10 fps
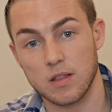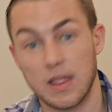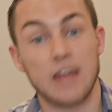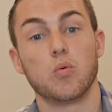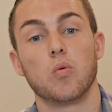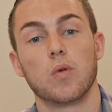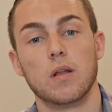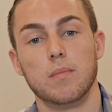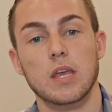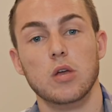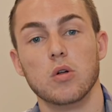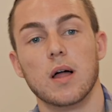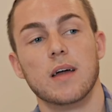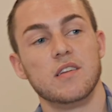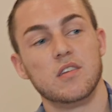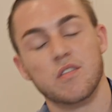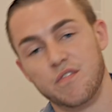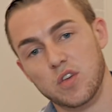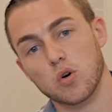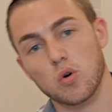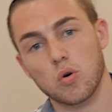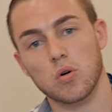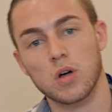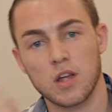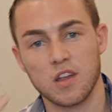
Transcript: that's what we're going to be utilizing to fuel